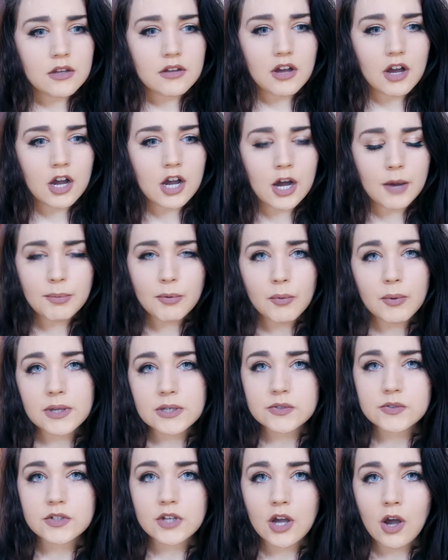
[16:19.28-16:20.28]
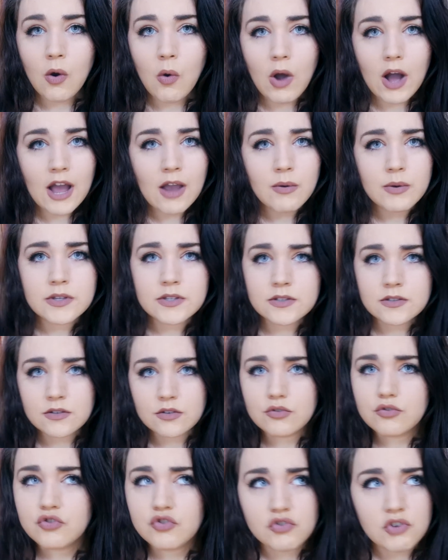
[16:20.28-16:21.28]
a couple weeks ago I was
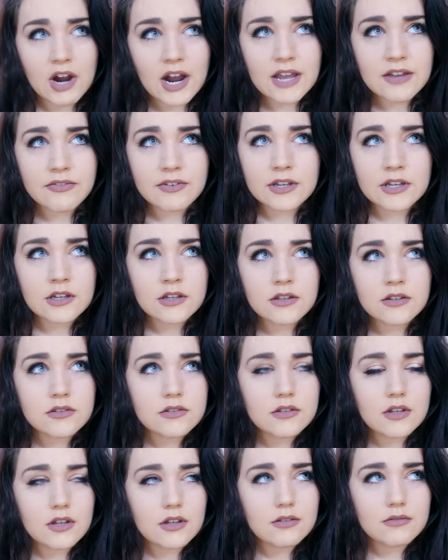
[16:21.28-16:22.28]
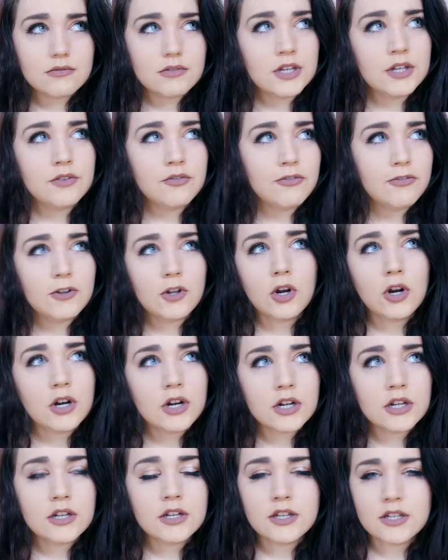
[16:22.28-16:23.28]
driving in
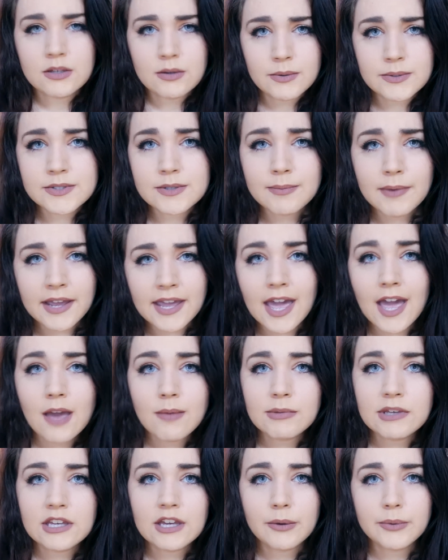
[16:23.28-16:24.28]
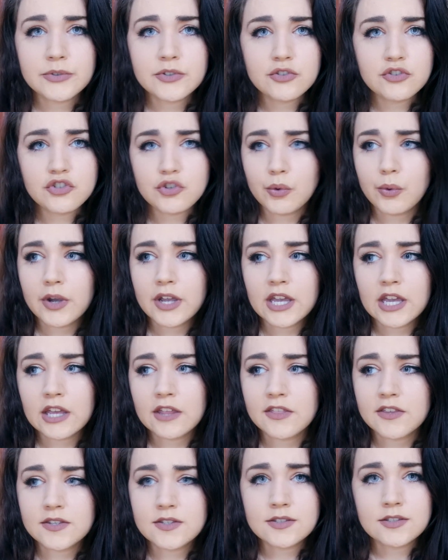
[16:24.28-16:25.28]
Florida, I was in Miami, I was
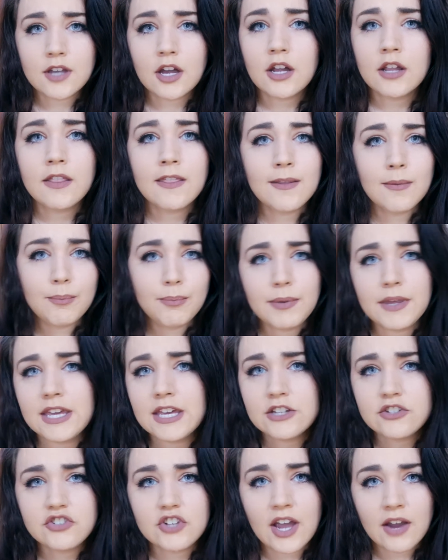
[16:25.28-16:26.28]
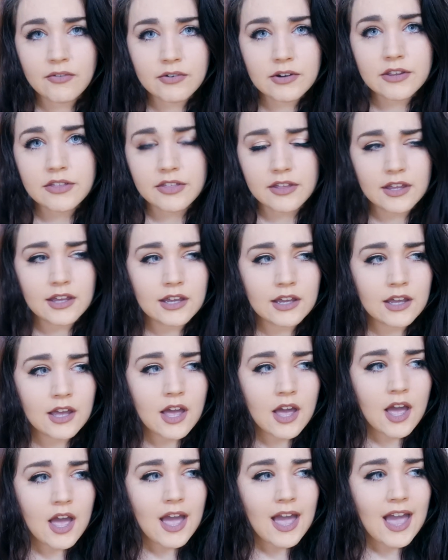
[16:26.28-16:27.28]
enjoying the sun, the beach, everything.
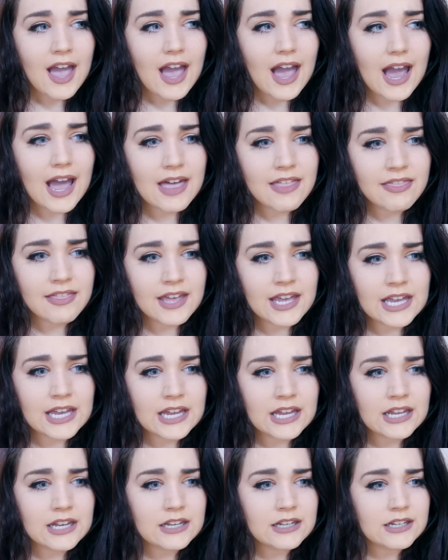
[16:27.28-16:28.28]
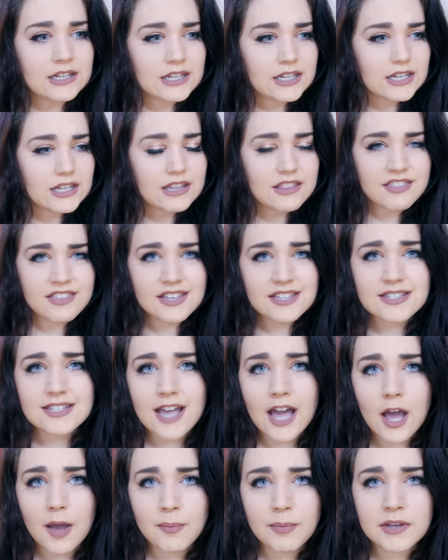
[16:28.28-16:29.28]
And then this
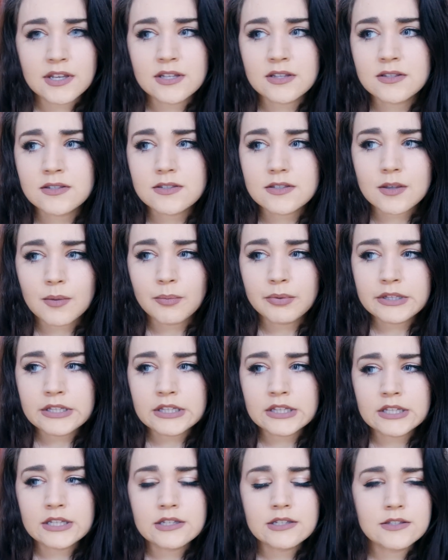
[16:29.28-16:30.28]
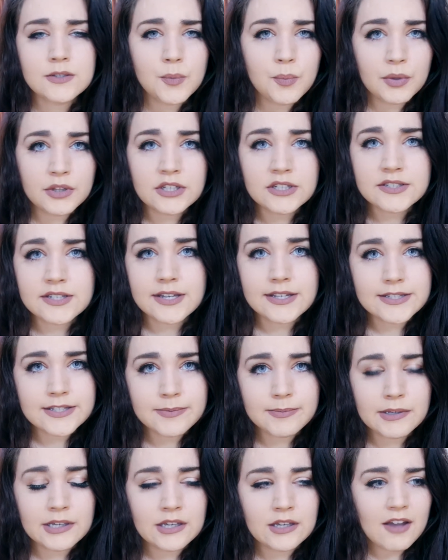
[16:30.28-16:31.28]
happens, completely debilitates
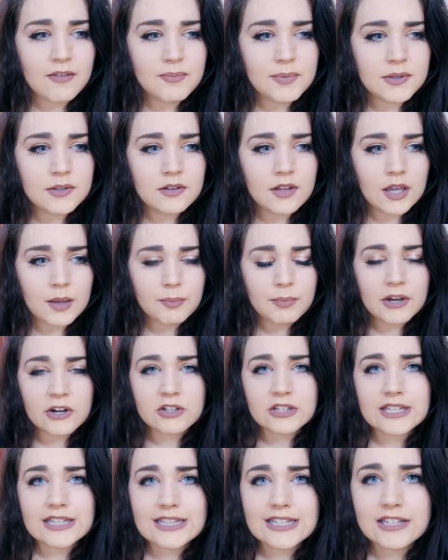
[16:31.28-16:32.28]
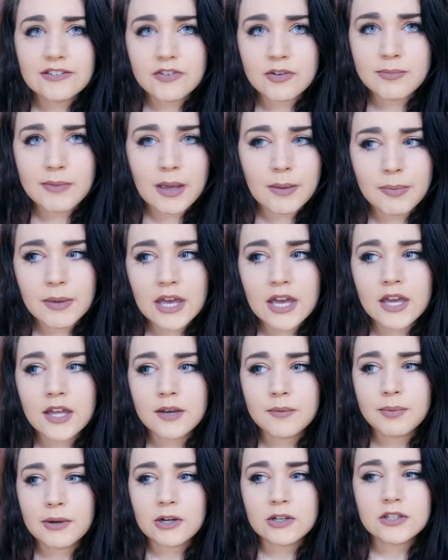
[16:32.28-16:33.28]
me. I've been like barely leaving my
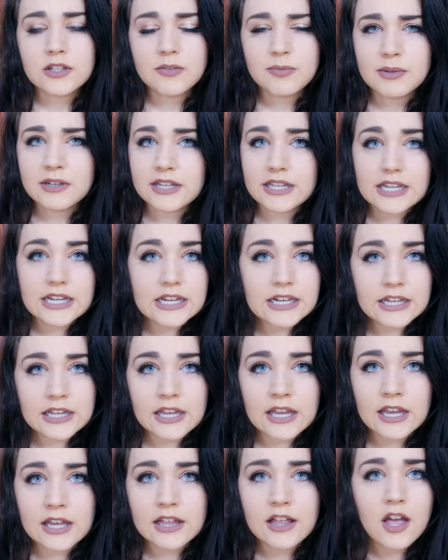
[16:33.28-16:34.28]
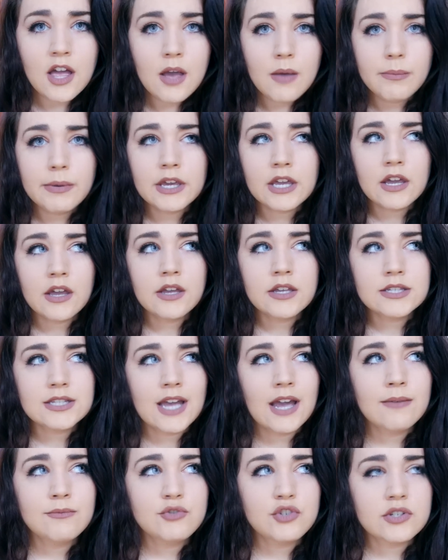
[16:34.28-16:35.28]
bed, barely been eating, because
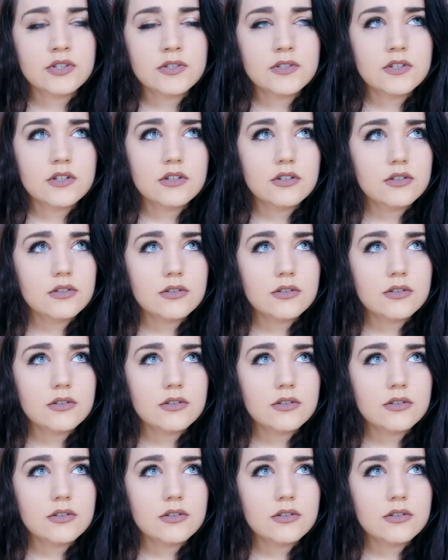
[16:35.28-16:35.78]
I'm just,